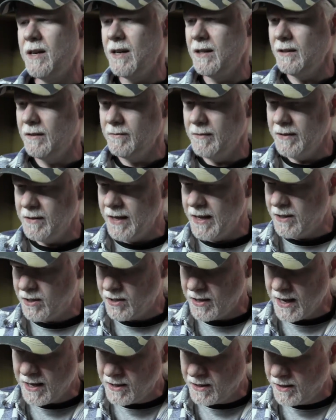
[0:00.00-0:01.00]
uh,
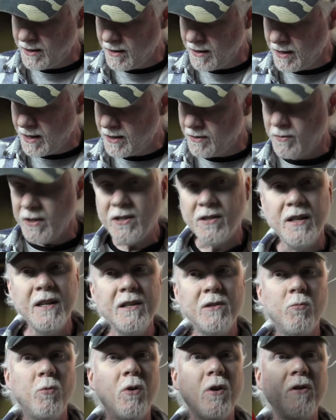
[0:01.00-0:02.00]
it's it this
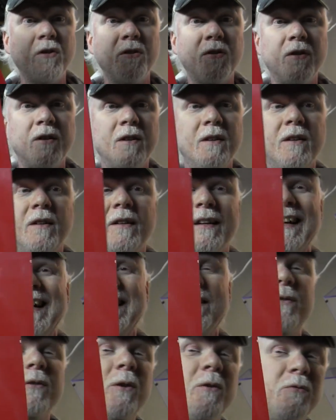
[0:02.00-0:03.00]
thing's worth,
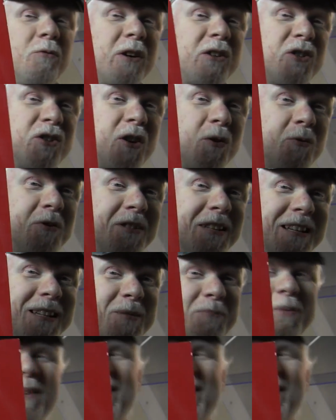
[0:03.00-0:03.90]
I don't know if Rich knows this,